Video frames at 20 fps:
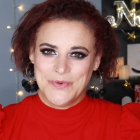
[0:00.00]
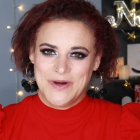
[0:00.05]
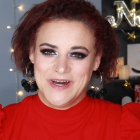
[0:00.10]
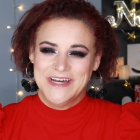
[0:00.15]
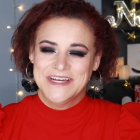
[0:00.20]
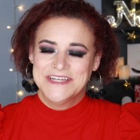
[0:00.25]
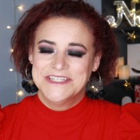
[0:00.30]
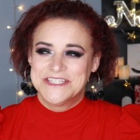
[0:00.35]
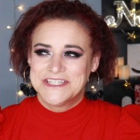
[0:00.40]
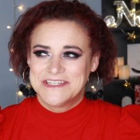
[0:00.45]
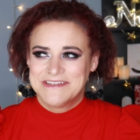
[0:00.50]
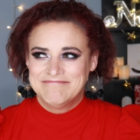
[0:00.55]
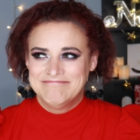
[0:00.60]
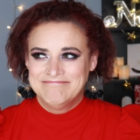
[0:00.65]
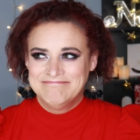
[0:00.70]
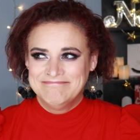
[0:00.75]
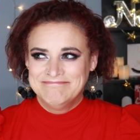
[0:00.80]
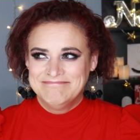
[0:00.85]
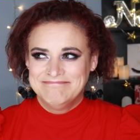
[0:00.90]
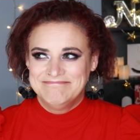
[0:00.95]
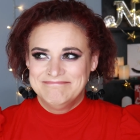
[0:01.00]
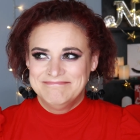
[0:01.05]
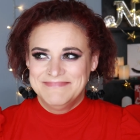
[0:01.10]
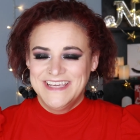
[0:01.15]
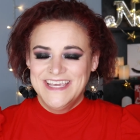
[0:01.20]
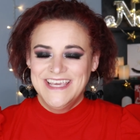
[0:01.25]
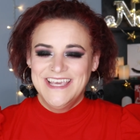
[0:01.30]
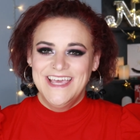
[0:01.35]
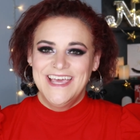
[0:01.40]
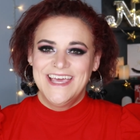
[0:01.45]
watch
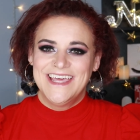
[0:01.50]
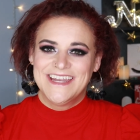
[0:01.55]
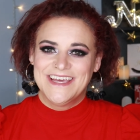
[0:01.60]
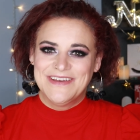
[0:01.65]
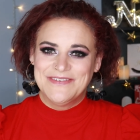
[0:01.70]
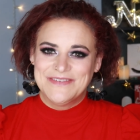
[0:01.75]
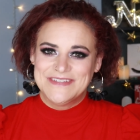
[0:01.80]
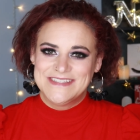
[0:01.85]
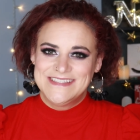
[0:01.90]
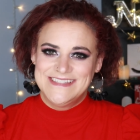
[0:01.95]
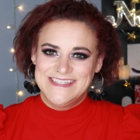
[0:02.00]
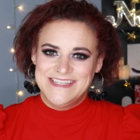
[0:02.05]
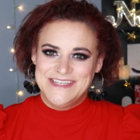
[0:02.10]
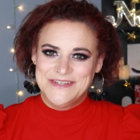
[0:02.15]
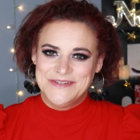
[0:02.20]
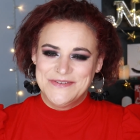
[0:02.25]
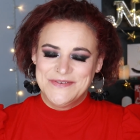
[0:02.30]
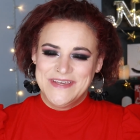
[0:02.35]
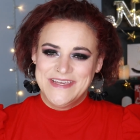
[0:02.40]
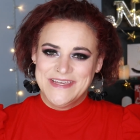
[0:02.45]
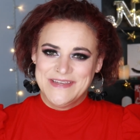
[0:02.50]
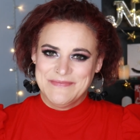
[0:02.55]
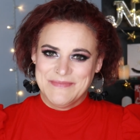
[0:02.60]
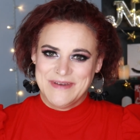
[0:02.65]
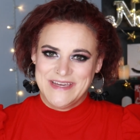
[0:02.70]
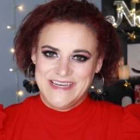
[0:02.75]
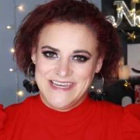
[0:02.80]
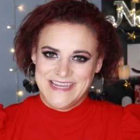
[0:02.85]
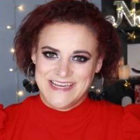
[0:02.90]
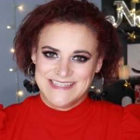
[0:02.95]
and I will see you in
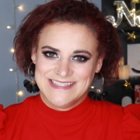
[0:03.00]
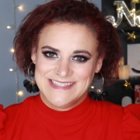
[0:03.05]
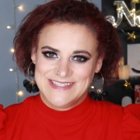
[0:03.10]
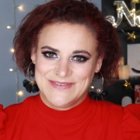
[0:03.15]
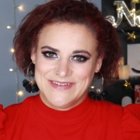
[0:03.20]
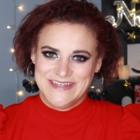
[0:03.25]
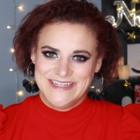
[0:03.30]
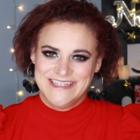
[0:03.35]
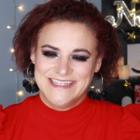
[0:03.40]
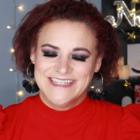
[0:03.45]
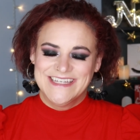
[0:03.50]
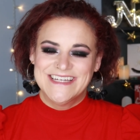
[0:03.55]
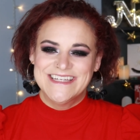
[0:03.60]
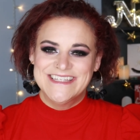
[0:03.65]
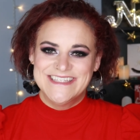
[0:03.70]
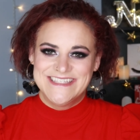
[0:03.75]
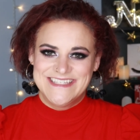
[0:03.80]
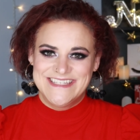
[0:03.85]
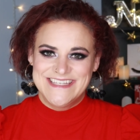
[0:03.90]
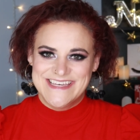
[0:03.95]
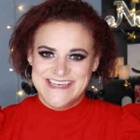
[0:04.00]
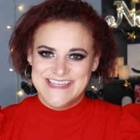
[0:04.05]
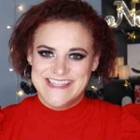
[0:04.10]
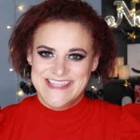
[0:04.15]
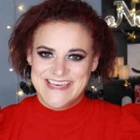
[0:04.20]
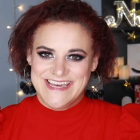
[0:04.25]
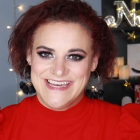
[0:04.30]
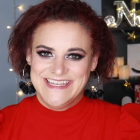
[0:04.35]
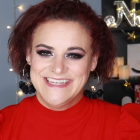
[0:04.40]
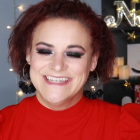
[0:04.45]
my next one. Until
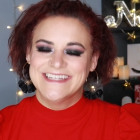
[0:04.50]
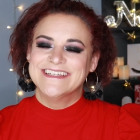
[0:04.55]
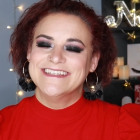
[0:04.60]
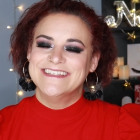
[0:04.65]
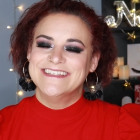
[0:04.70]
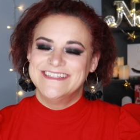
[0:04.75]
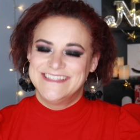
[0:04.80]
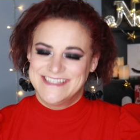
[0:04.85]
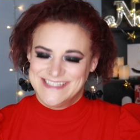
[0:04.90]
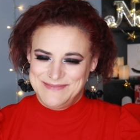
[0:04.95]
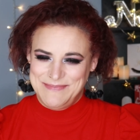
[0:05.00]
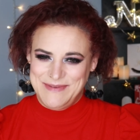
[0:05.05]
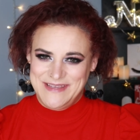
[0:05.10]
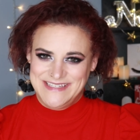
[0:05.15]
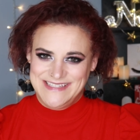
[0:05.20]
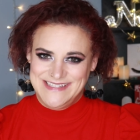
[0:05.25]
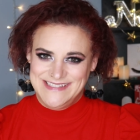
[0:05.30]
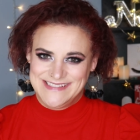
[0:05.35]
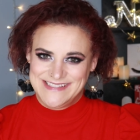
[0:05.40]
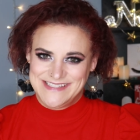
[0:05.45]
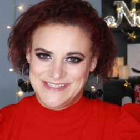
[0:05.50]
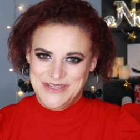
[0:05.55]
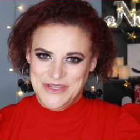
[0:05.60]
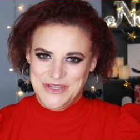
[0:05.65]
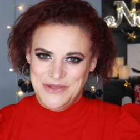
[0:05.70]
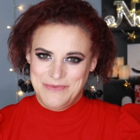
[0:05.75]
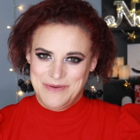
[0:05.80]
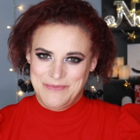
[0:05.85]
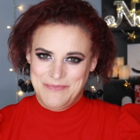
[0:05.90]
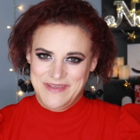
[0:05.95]
then, just be a decent
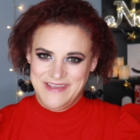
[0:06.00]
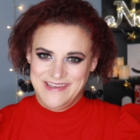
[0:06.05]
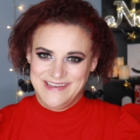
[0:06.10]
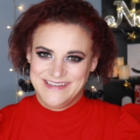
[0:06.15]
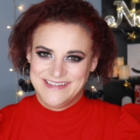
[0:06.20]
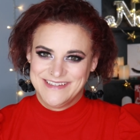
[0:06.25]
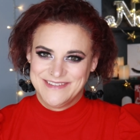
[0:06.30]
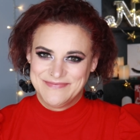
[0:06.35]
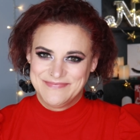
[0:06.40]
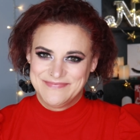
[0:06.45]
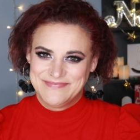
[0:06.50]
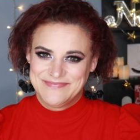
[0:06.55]
human being.